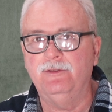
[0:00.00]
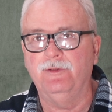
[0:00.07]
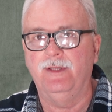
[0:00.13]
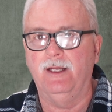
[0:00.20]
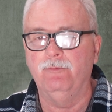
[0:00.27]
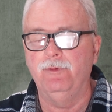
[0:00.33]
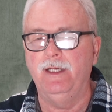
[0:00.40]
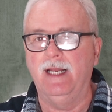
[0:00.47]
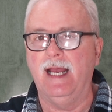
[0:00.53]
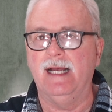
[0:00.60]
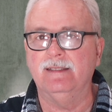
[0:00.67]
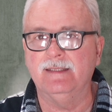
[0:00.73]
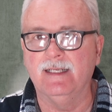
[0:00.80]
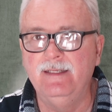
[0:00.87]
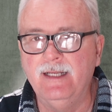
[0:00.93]
So then we'd
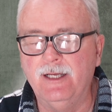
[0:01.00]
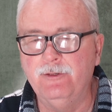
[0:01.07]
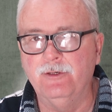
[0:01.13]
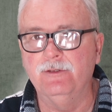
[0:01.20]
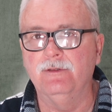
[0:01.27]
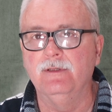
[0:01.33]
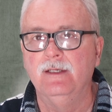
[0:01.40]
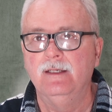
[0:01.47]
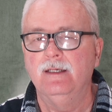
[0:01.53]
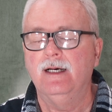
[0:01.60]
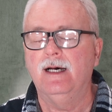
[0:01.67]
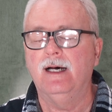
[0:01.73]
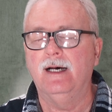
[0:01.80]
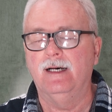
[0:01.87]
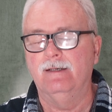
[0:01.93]
ask another
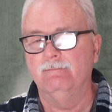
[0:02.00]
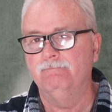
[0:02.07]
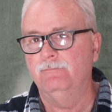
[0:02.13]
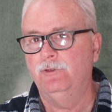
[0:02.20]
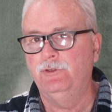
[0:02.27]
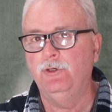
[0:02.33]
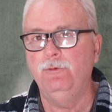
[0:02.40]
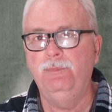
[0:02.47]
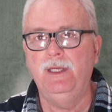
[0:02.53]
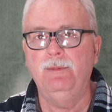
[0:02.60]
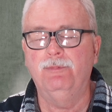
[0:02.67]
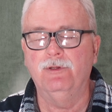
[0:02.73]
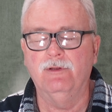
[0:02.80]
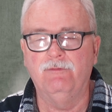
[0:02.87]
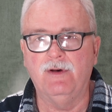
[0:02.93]
uh, two
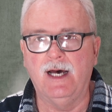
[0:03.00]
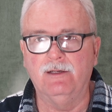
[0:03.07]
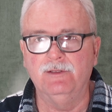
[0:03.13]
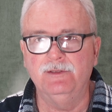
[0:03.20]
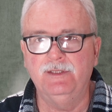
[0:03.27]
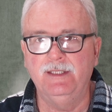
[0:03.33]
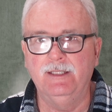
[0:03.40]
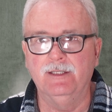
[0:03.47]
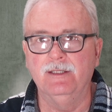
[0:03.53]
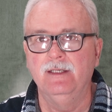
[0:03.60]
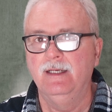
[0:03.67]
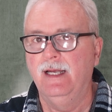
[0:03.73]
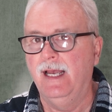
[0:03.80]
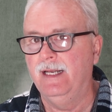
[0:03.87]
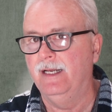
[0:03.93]
people to volunteer,
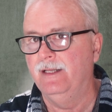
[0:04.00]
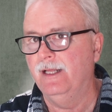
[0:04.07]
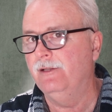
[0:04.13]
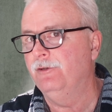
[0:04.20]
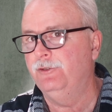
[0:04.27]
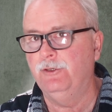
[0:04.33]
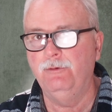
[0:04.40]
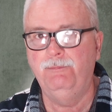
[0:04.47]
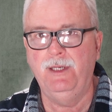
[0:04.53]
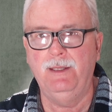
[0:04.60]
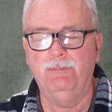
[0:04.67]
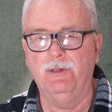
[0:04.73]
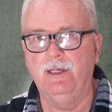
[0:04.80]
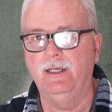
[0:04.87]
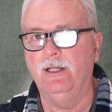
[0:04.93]
and another two
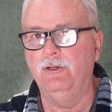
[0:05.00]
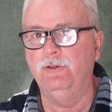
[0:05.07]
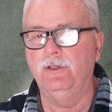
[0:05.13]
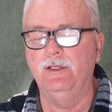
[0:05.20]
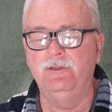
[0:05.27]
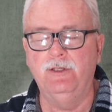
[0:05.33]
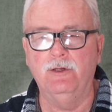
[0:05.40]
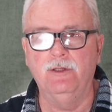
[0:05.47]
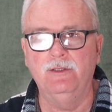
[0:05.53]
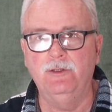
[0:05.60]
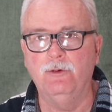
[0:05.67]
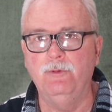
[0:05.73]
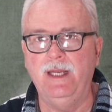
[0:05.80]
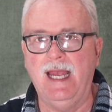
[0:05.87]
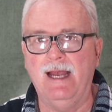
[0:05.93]
people, another
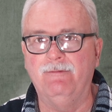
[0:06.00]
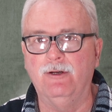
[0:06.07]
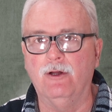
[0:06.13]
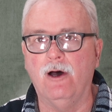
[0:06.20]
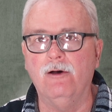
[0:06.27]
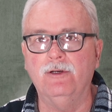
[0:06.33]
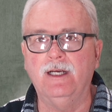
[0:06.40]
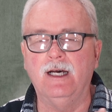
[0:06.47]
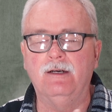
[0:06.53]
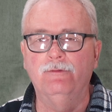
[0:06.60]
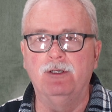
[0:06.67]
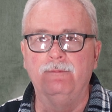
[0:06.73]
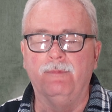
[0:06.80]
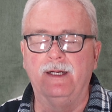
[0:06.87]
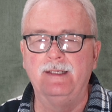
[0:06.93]
until we have it all
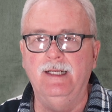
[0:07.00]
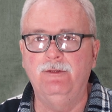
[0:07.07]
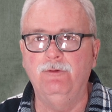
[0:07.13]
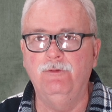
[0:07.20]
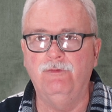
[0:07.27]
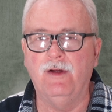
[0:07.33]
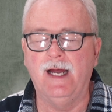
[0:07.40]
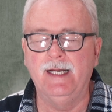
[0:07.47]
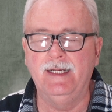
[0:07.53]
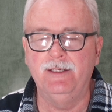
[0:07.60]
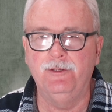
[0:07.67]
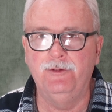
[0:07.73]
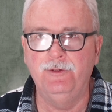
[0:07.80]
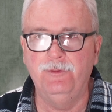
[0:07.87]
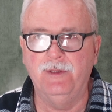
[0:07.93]
covered Monday through Friday
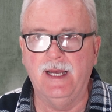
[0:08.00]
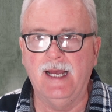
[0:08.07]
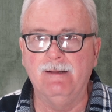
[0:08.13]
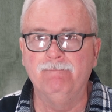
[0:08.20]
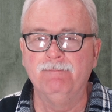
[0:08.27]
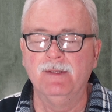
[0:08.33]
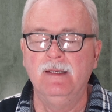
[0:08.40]
to do that.